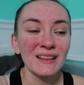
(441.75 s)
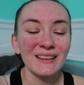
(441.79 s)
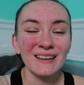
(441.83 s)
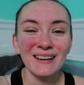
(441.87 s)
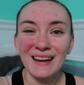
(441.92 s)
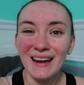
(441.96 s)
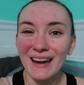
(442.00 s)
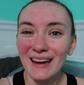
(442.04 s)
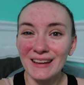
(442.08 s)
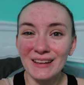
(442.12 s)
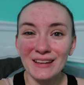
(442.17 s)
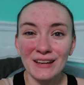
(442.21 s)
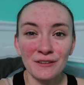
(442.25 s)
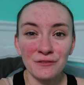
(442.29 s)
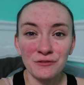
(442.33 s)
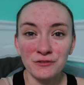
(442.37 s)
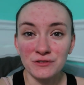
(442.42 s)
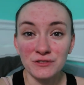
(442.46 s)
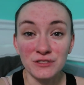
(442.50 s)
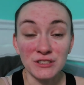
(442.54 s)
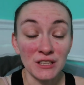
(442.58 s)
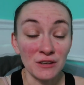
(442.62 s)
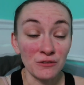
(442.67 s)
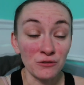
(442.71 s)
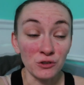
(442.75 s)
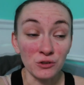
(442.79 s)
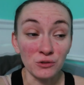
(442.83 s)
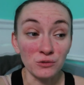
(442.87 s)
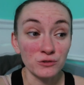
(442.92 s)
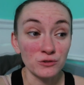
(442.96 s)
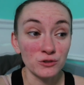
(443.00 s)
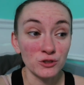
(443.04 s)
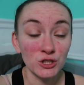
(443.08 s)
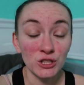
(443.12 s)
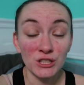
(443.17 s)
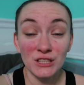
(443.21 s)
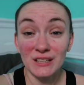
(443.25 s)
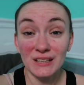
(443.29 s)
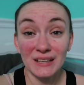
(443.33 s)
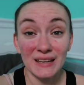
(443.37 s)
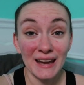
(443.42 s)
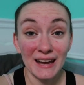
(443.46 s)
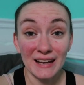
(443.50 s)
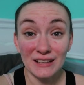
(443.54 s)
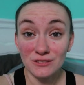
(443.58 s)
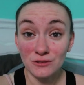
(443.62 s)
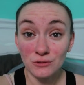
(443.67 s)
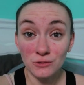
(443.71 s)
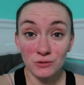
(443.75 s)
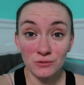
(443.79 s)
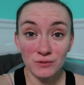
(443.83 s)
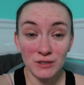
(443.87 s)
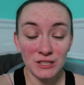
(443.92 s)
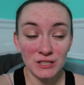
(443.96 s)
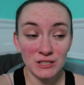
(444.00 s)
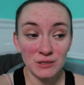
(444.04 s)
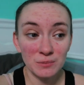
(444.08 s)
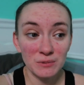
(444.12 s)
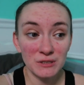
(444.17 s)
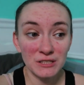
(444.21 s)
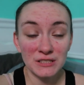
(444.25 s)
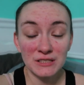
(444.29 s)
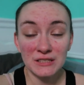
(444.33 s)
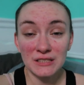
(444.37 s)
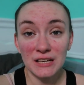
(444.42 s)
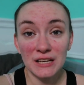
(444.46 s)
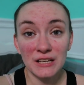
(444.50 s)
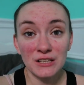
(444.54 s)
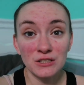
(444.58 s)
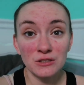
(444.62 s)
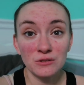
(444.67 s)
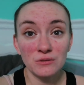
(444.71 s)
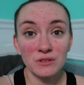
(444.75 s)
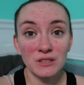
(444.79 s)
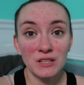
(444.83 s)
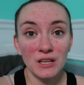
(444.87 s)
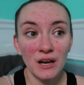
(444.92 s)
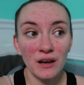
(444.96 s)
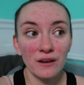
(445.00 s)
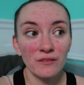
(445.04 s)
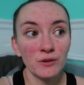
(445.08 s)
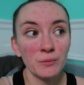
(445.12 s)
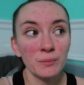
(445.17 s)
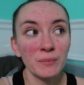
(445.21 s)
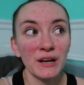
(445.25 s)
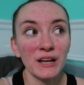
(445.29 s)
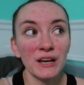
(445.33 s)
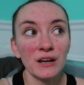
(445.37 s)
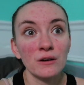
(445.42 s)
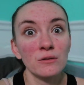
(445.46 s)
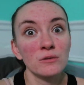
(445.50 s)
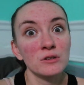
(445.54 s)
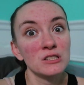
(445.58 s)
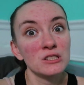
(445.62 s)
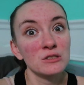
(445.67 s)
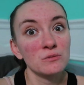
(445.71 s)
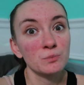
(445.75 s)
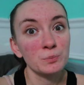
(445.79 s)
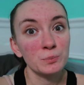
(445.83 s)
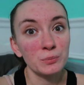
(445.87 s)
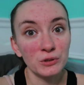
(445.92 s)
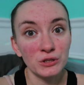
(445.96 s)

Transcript: like I have several chicken casserole recipes that I do in the oven but I always